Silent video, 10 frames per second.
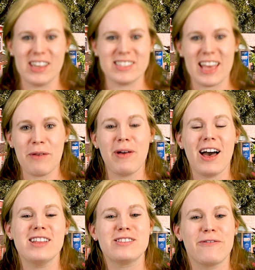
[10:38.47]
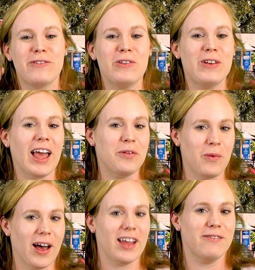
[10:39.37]
is Epcot's Food and
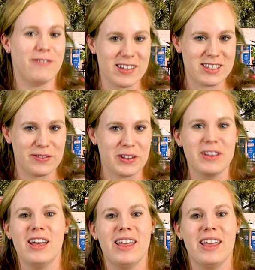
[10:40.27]
Wine Festival.